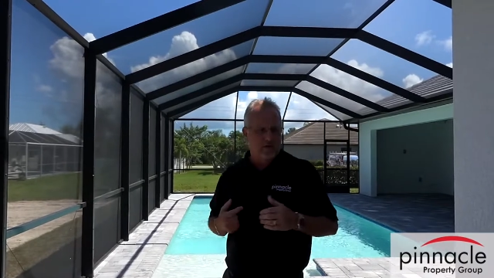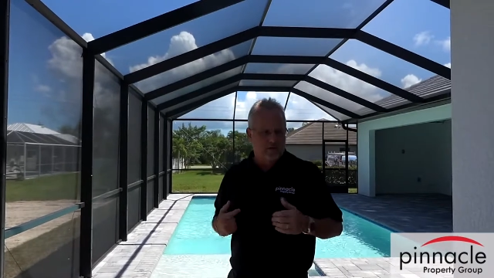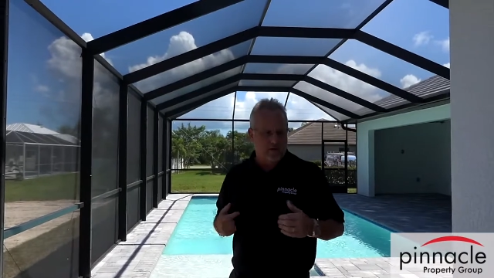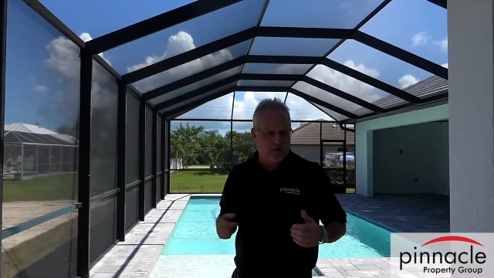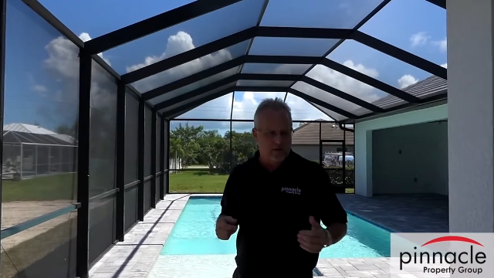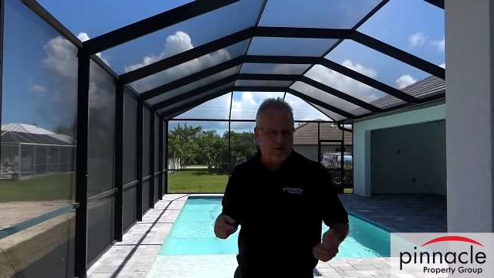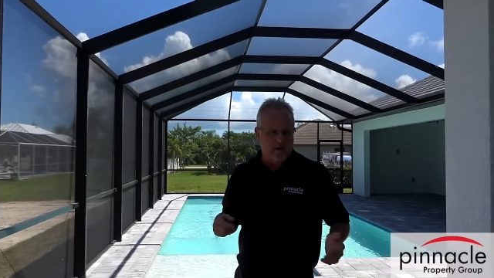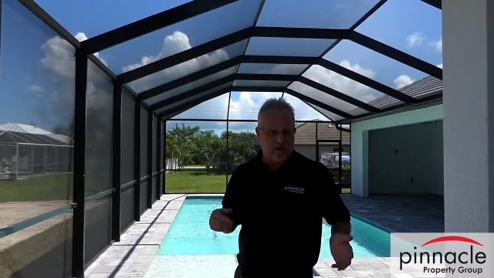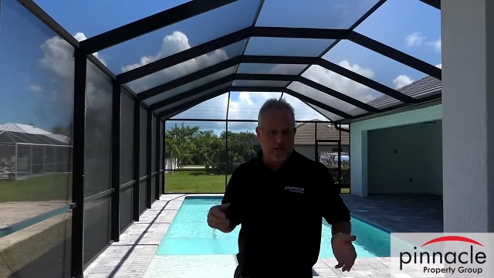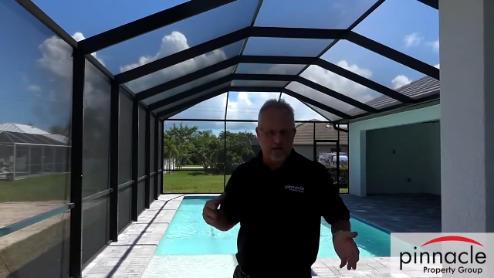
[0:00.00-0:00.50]
you
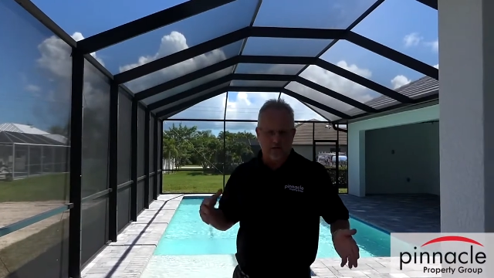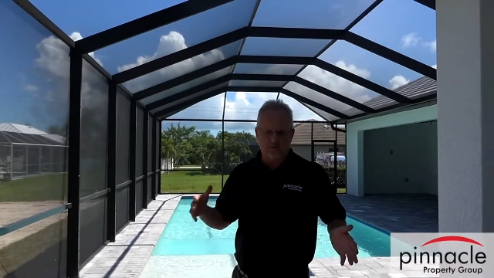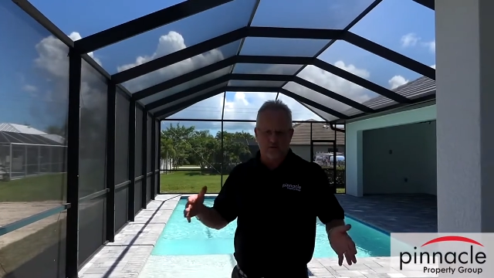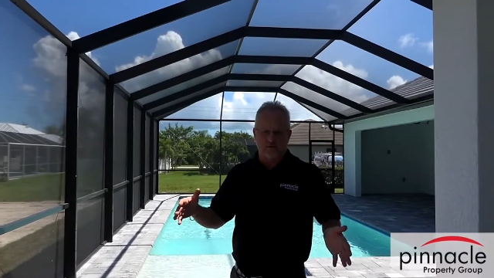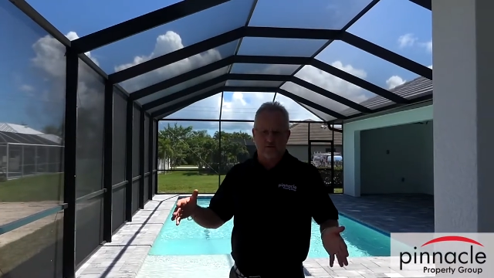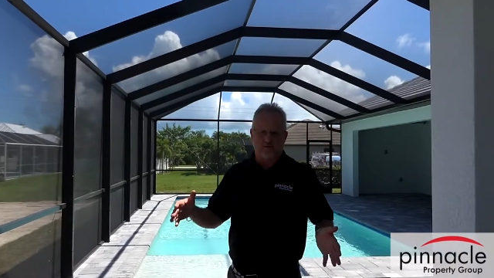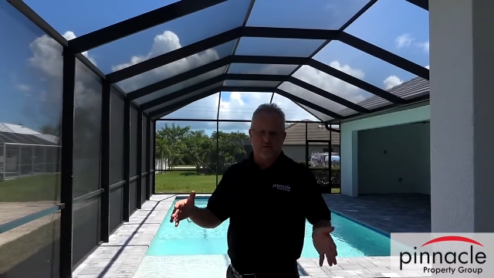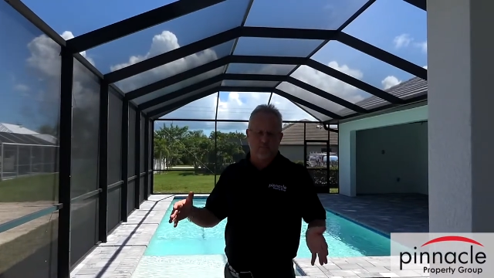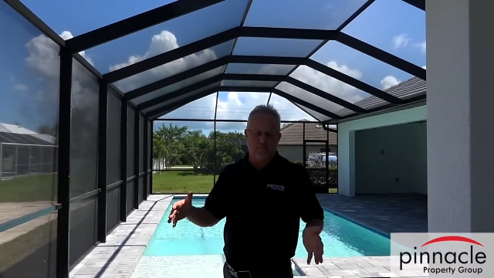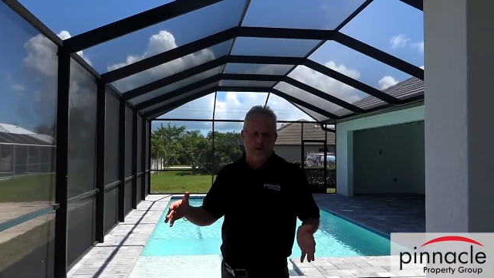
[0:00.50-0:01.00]
get an
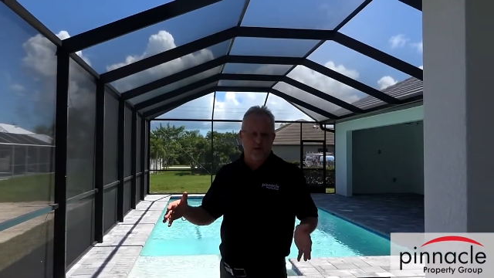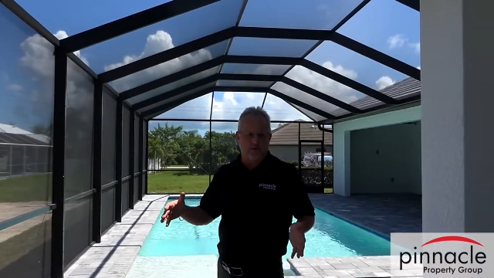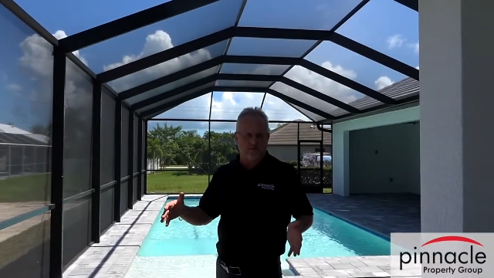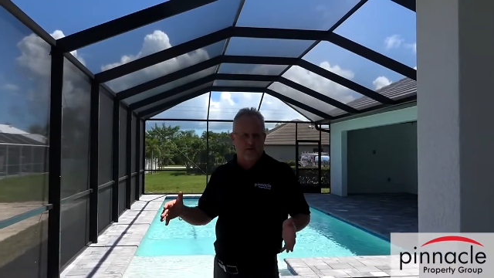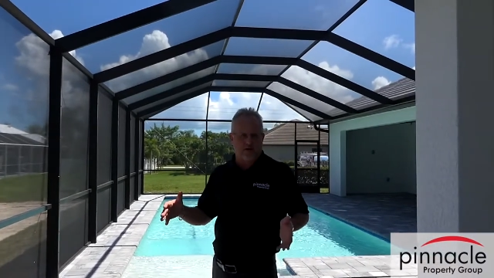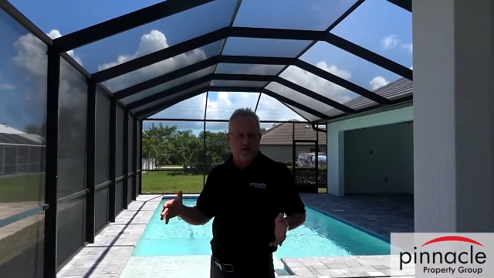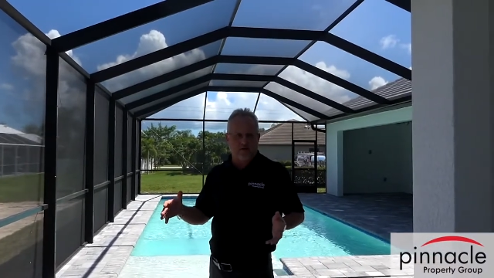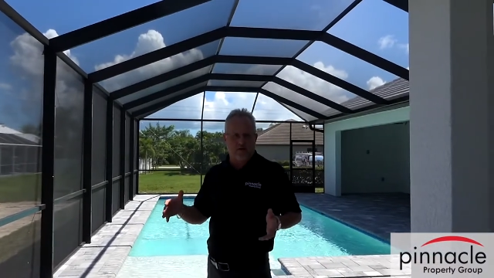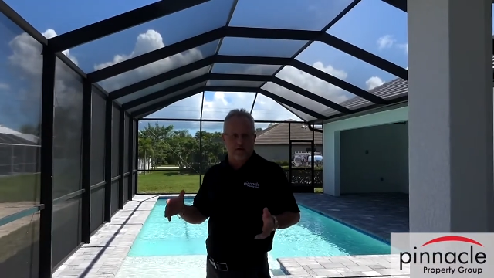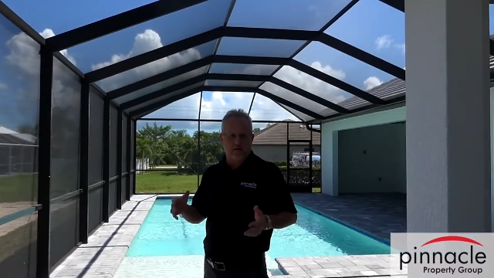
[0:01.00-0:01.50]
extra space
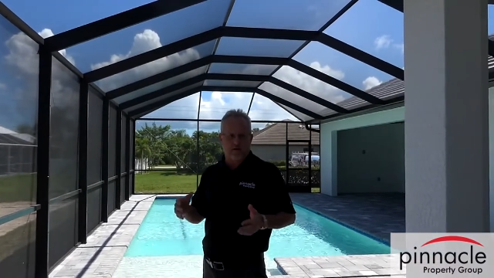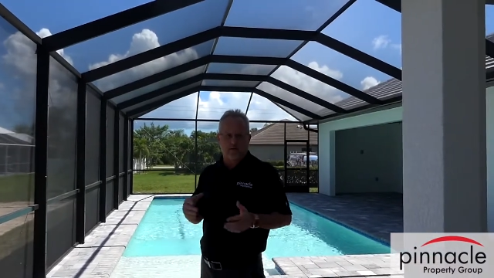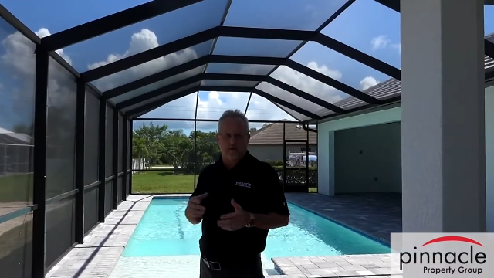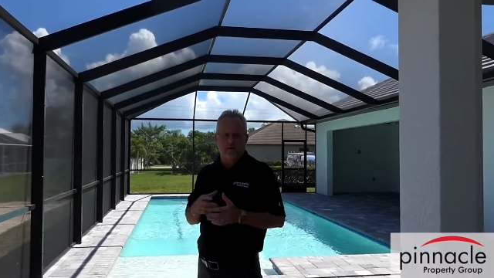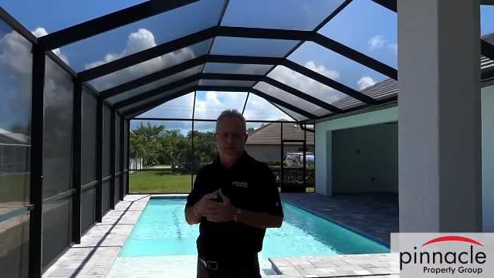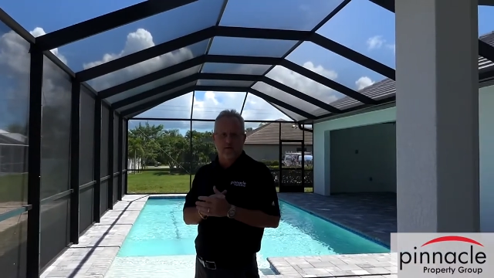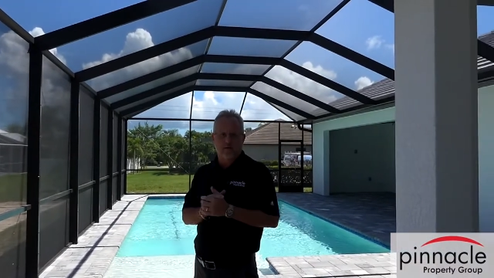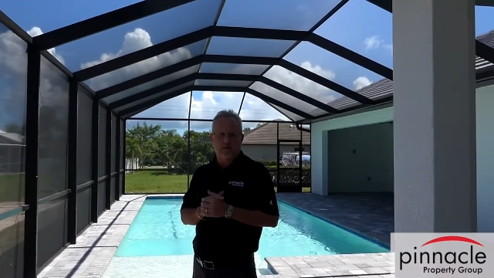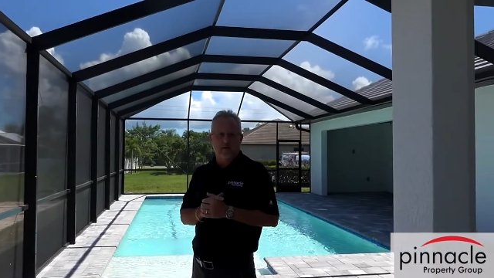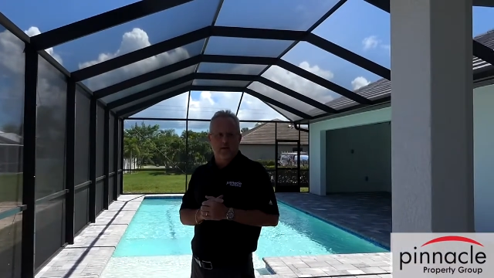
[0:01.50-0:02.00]
out
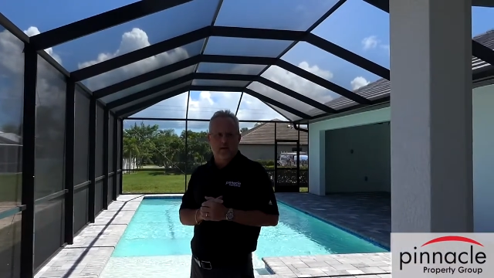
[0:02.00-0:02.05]
here